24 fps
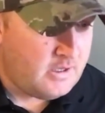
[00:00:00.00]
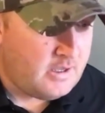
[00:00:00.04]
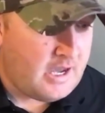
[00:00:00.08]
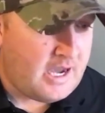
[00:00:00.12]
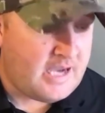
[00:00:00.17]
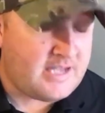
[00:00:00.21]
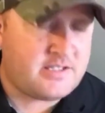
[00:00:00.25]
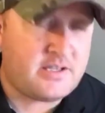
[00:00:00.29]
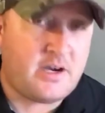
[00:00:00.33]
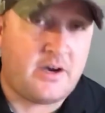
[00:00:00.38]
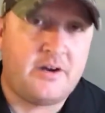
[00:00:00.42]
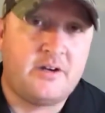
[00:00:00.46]

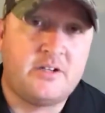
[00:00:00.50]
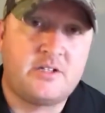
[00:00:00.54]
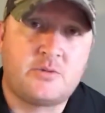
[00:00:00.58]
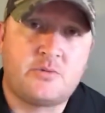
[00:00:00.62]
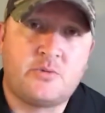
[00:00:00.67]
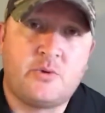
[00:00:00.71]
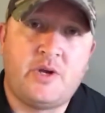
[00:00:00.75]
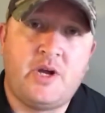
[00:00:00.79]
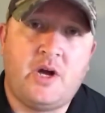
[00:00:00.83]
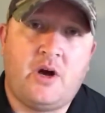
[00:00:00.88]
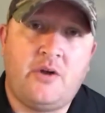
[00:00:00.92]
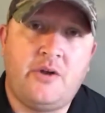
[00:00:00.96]
As hunters,
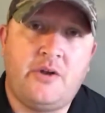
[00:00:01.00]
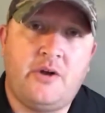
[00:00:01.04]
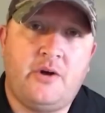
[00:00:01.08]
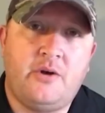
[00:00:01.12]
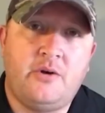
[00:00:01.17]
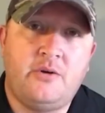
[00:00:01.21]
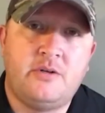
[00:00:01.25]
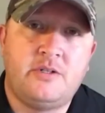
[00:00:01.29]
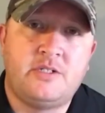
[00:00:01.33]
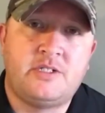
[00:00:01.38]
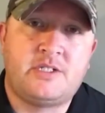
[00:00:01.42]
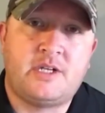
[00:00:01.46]
we all
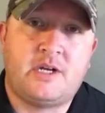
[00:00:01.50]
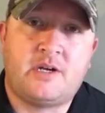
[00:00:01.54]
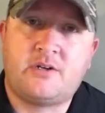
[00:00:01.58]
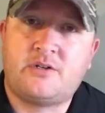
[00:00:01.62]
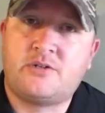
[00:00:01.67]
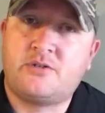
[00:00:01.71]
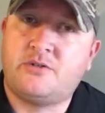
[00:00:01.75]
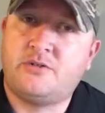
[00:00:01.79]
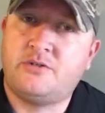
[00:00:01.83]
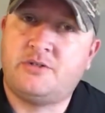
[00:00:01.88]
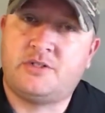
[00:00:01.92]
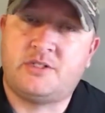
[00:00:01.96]
know scent
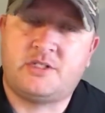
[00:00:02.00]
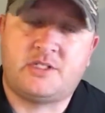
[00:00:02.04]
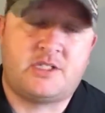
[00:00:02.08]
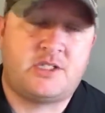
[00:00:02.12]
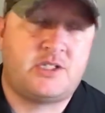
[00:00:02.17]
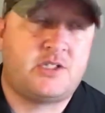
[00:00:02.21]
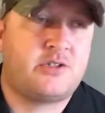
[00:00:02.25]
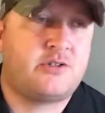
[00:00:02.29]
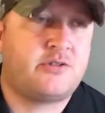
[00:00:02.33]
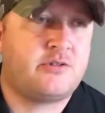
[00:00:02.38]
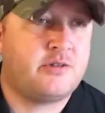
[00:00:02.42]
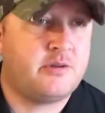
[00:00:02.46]
control is an
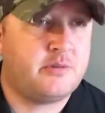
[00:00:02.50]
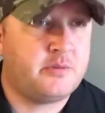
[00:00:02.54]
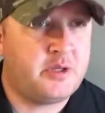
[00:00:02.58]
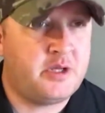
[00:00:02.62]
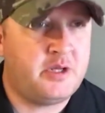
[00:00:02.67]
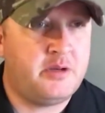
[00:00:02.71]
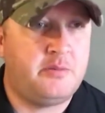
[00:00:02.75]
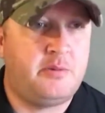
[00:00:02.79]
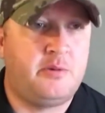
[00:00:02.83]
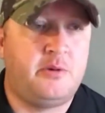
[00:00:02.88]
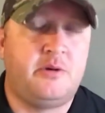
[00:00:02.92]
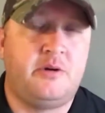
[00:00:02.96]
extremely
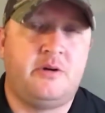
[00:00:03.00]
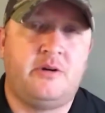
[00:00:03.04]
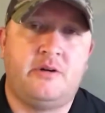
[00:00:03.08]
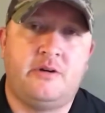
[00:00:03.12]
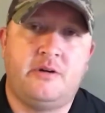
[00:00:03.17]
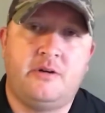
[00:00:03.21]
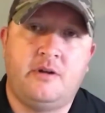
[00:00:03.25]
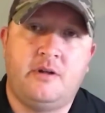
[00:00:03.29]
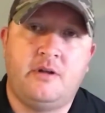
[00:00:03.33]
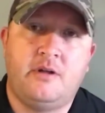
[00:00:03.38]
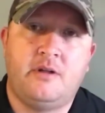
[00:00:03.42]
important